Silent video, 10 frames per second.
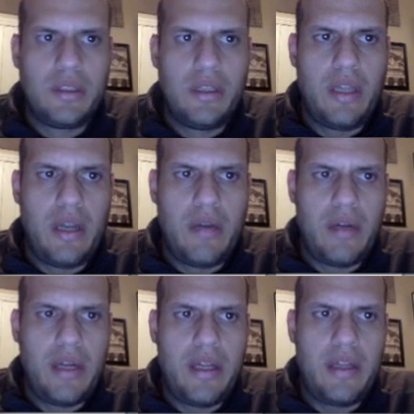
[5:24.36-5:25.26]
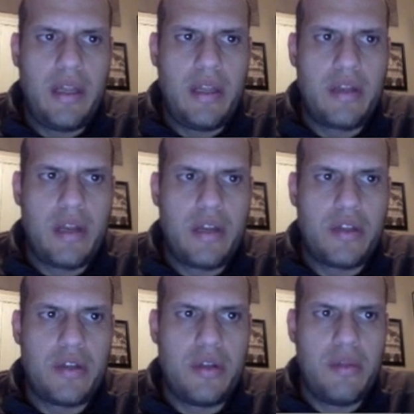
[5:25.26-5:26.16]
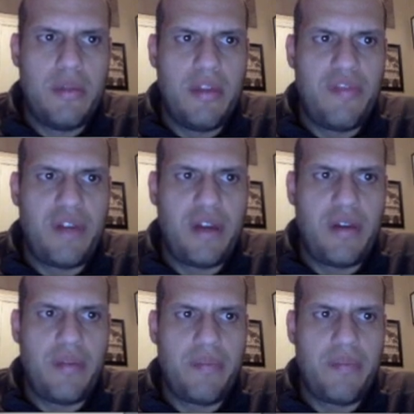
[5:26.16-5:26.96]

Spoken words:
Then I run it, it's gonna show the MIF file.